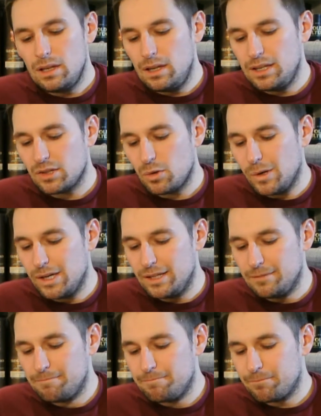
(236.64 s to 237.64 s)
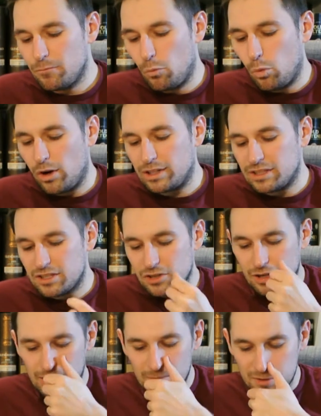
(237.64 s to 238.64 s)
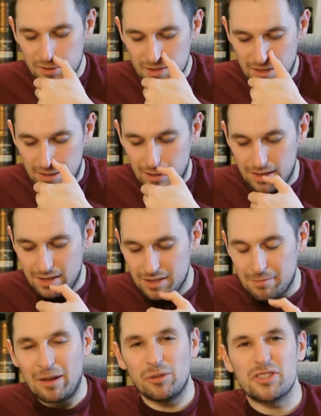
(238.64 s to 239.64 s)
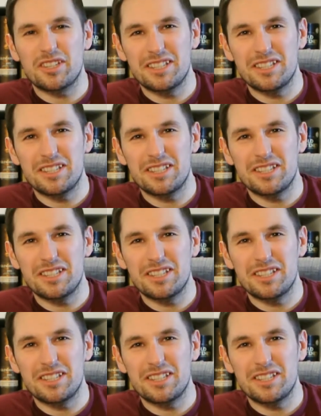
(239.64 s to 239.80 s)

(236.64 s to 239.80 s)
It's quite what I describe as, it smells